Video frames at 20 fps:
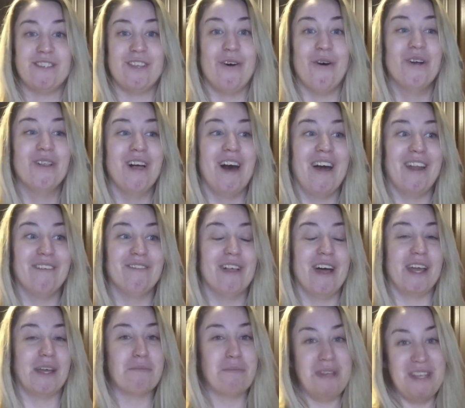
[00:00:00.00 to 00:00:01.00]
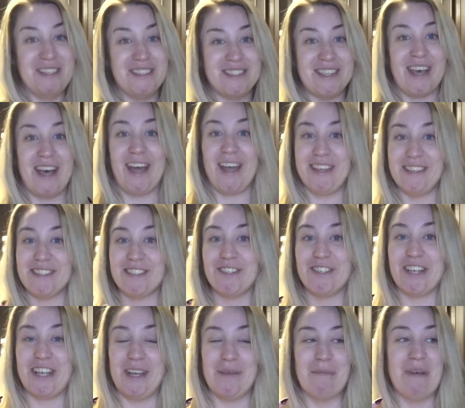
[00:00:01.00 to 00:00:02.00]
So a lot of pizza, ice
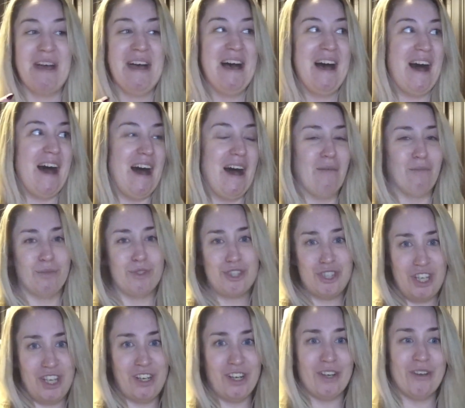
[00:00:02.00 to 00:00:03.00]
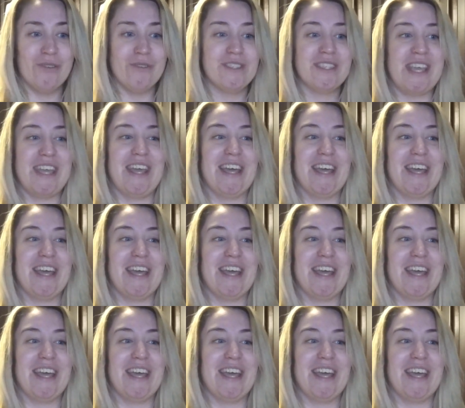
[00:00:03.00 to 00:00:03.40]
cream, Cheetos.